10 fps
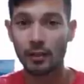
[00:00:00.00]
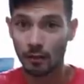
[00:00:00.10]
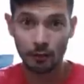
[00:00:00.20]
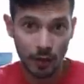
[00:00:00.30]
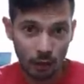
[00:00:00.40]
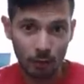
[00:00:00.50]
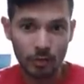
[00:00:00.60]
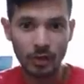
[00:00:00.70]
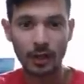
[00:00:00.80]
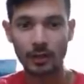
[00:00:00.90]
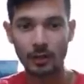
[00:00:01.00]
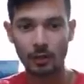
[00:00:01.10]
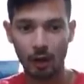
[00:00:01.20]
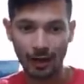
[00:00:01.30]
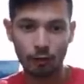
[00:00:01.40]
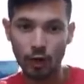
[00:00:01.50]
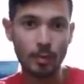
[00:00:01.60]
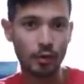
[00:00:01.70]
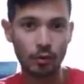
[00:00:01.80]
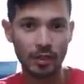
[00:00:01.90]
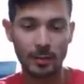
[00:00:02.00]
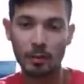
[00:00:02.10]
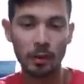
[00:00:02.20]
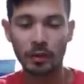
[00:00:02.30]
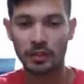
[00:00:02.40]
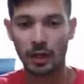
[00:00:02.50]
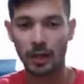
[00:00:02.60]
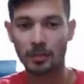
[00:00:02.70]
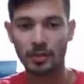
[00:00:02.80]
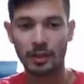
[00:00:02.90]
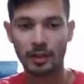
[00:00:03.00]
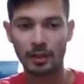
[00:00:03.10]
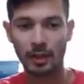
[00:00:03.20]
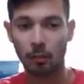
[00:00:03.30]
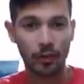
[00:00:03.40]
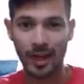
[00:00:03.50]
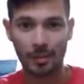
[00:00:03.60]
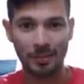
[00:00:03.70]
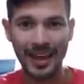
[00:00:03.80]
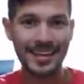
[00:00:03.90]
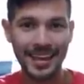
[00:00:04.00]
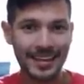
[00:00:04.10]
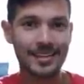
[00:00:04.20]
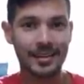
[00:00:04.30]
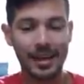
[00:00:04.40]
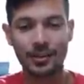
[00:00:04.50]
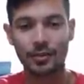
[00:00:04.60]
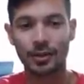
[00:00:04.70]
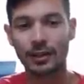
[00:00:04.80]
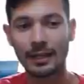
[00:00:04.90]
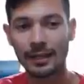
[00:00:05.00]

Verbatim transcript: it, the videos, I can reproduce them a million times um, without paying anything extra.